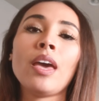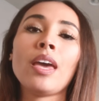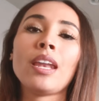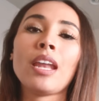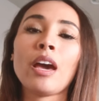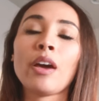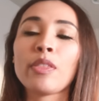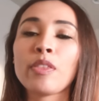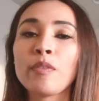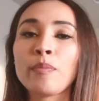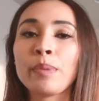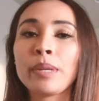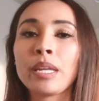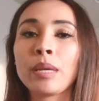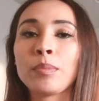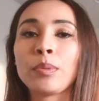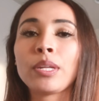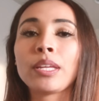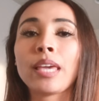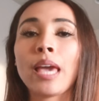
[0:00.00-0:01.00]
and how they've been
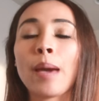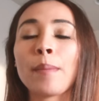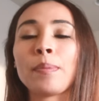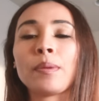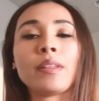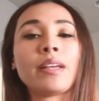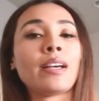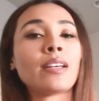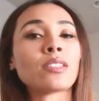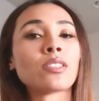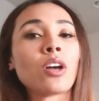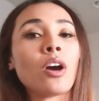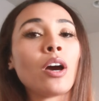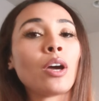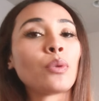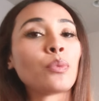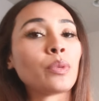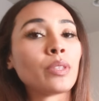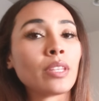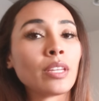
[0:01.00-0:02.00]
able to capitalize
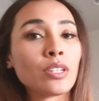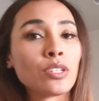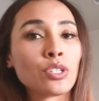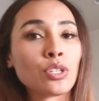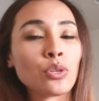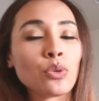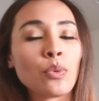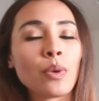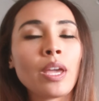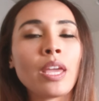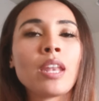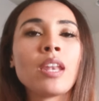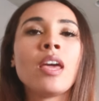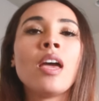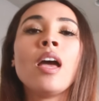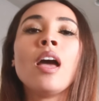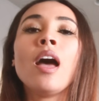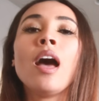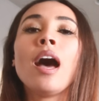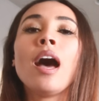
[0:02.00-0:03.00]
on when they do win.